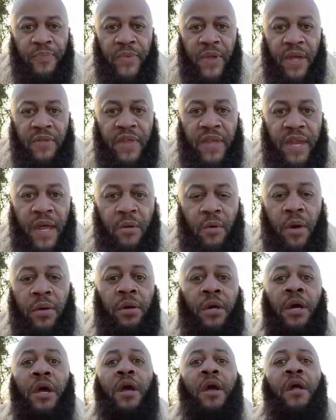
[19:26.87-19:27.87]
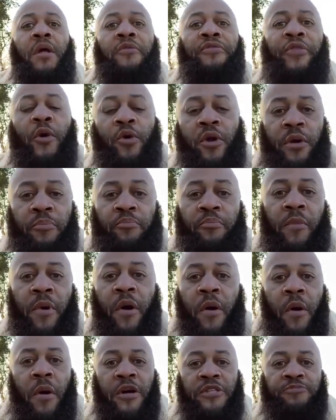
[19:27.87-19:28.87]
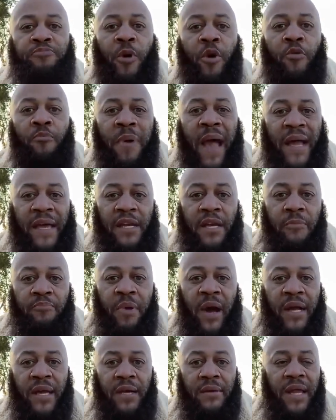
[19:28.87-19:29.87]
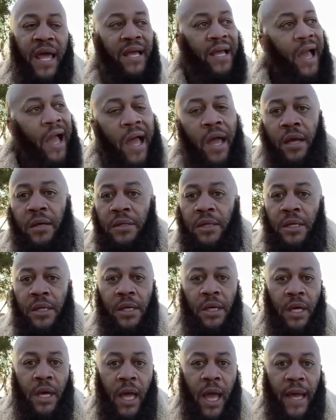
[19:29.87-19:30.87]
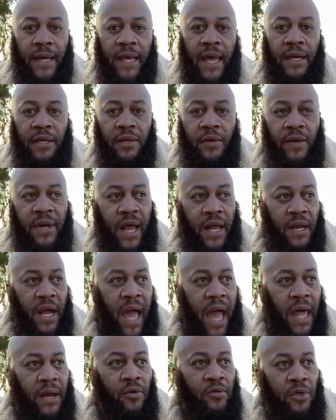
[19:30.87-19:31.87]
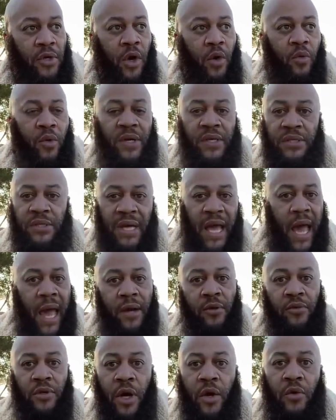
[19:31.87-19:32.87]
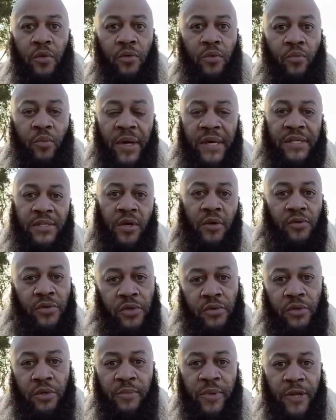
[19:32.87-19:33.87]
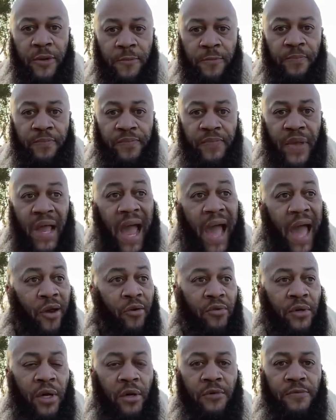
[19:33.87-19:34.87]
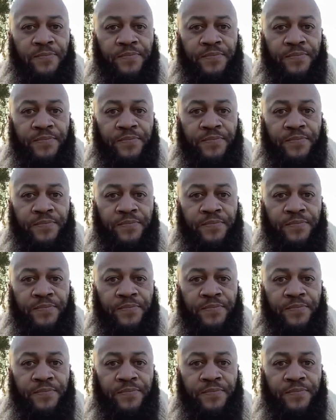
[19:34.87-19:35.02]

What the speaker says: And then they throw the spoon back in the bucket and like, I can't do it. I don't know what it's gonna do to me. I don't know.